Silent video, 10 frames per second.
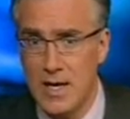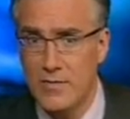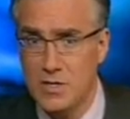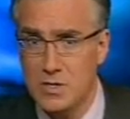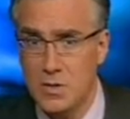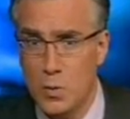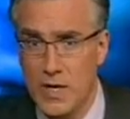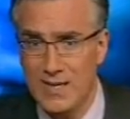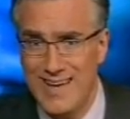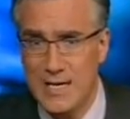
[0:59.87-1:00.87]
obviously,
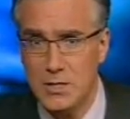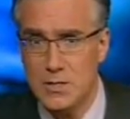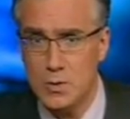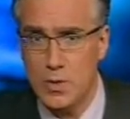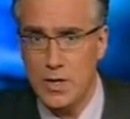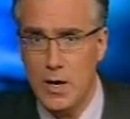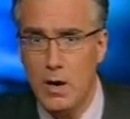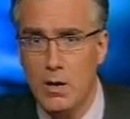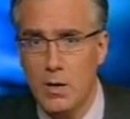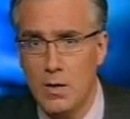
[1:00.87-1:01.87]
when elections were near.